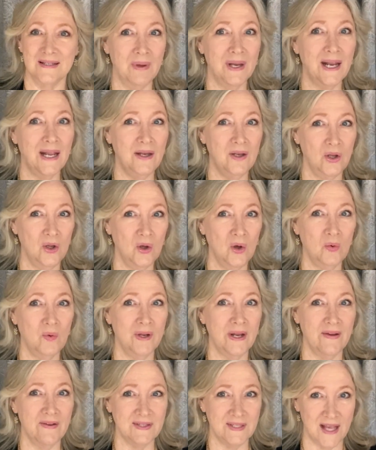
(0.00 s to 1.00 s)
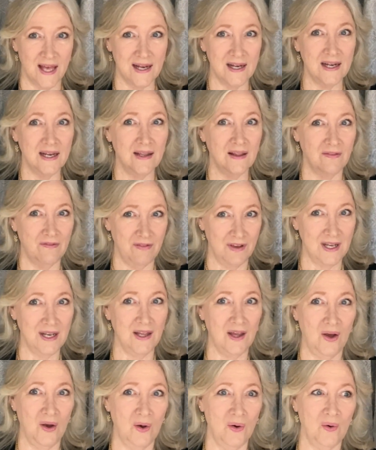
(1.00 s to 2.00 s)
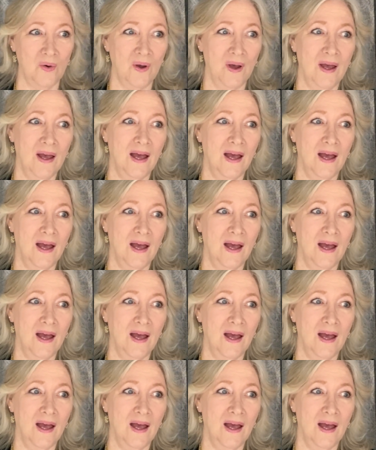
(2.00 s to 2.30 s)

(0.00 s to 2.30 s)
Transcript: But I knew when I was editing the video